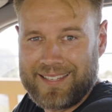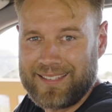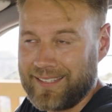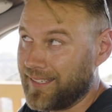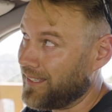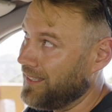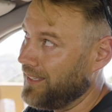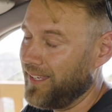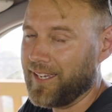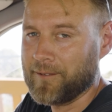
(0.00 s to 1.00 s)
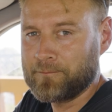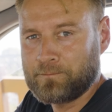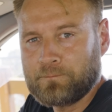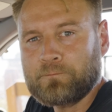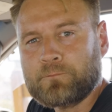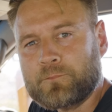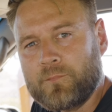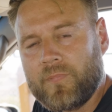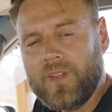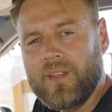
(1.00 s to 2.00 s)
the link here.
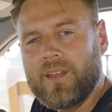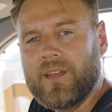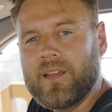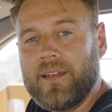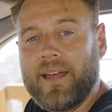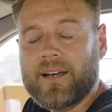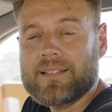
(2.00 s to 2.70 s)
Now,